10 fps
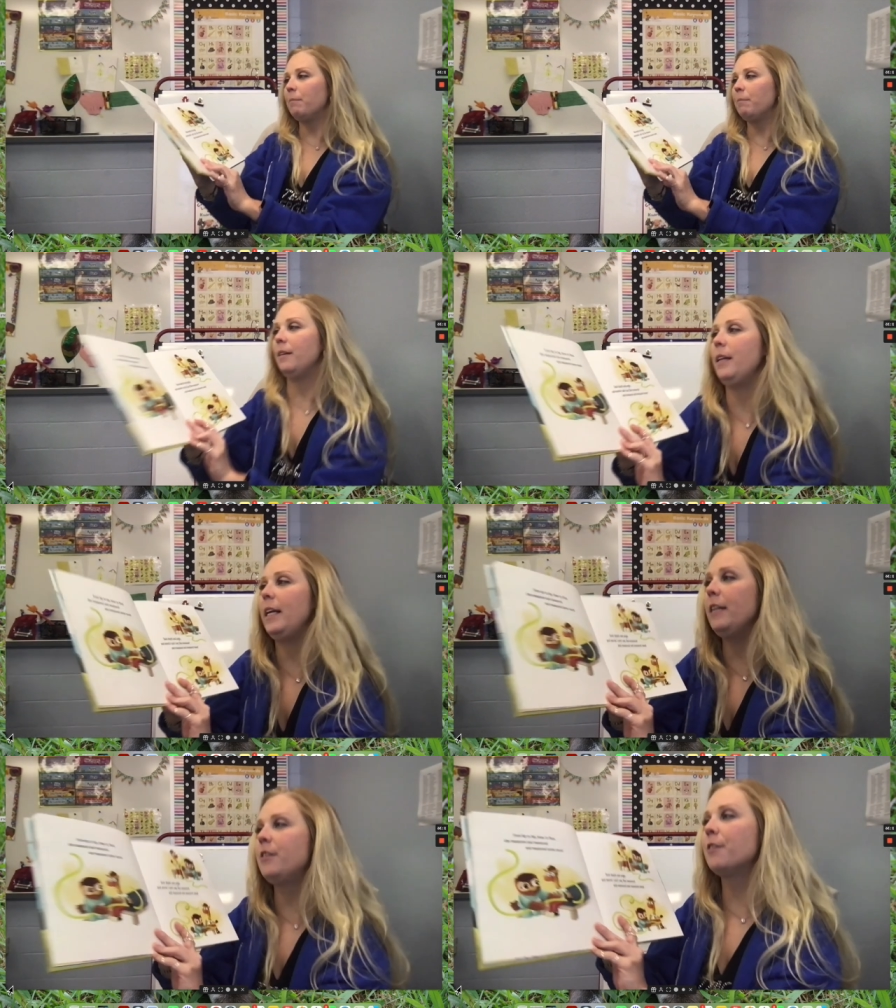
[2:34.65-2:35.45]
knee
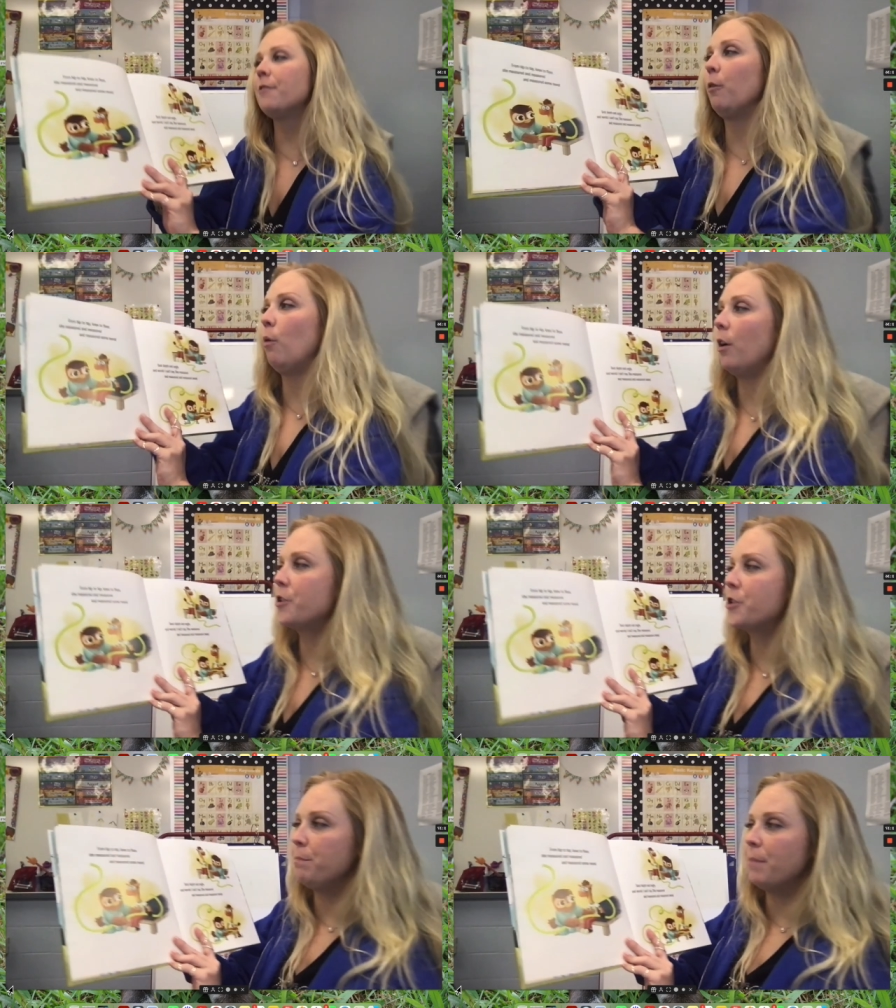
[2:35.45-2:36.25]
to floor, she
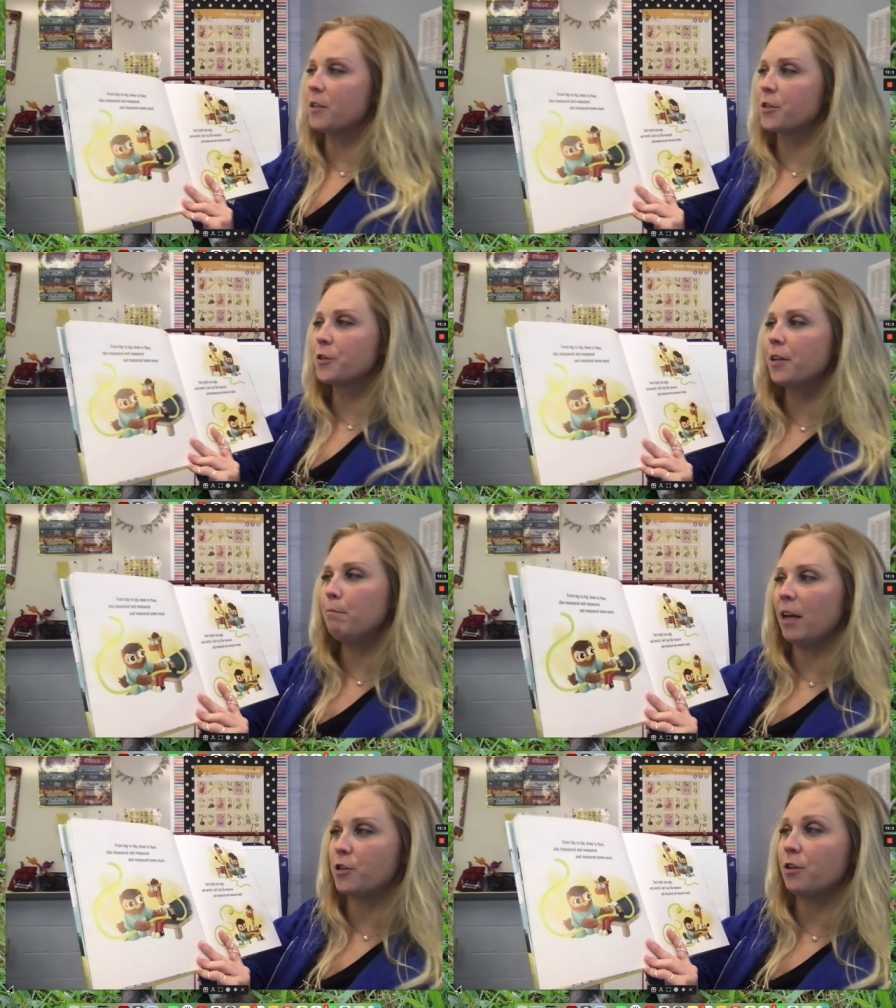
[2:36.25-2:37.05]
measured and
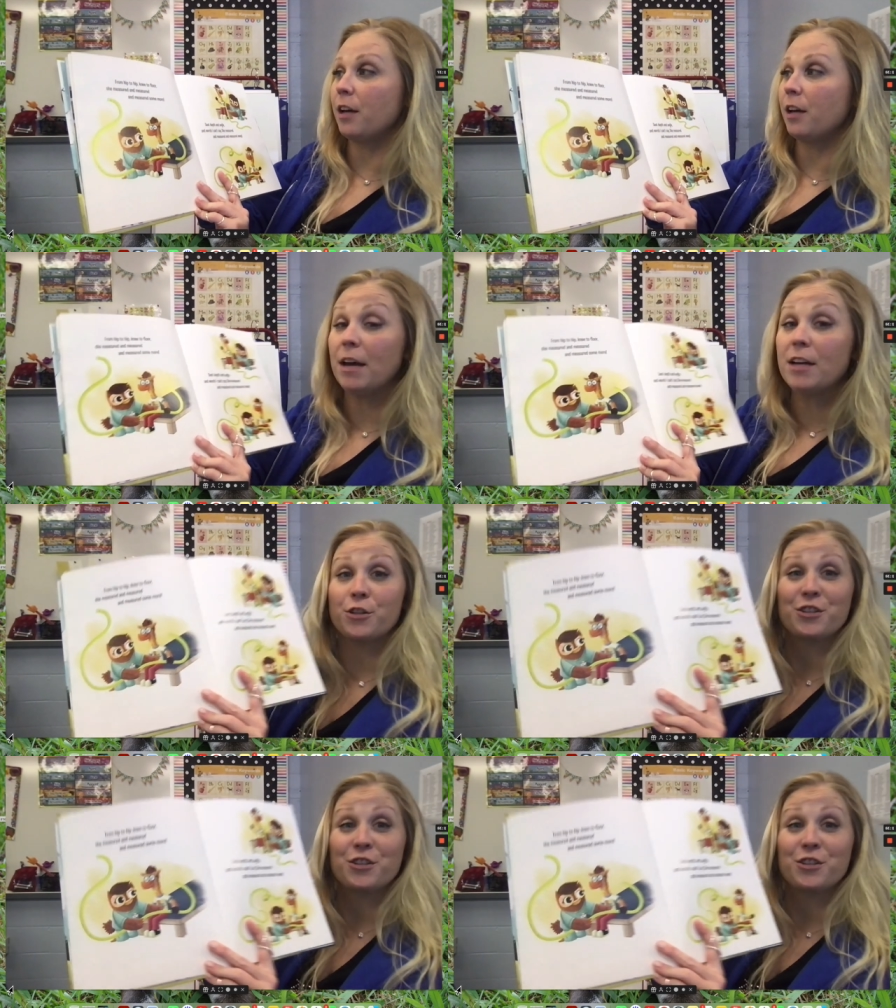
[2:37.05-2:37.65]
measured and measured some